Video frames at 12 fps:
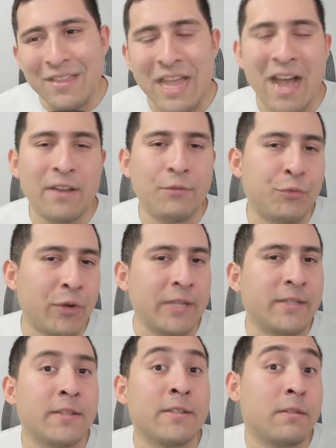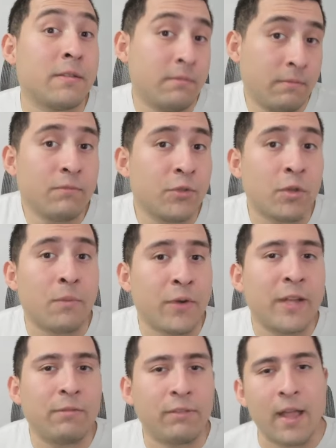that raises some
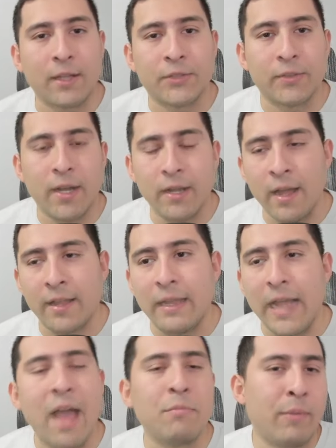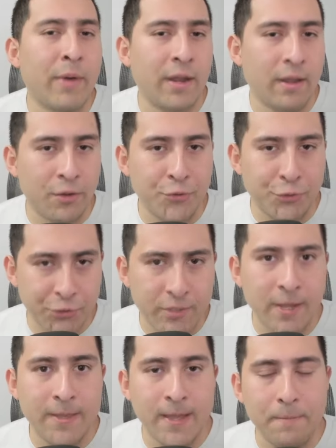red flags, right? I think everybody can
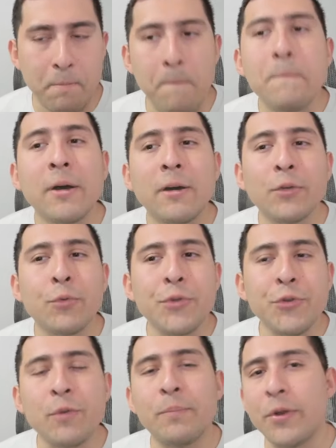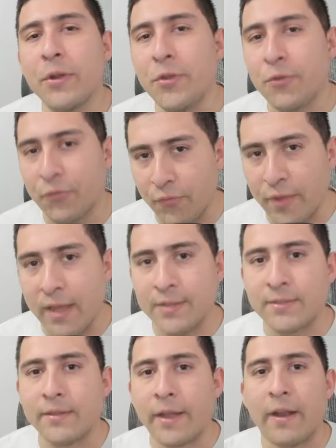understand that. But when you're putting your
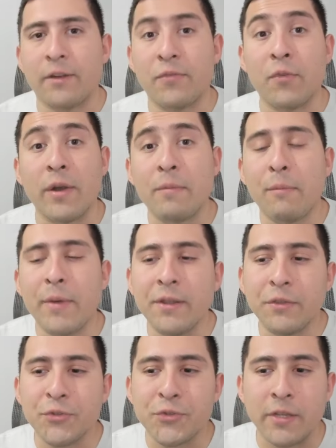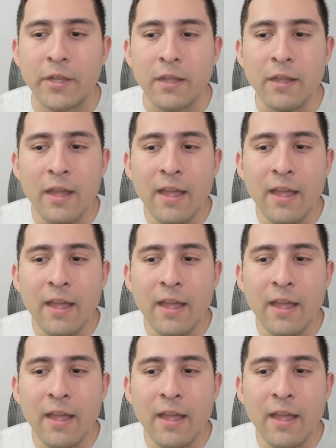face there for everybody to see,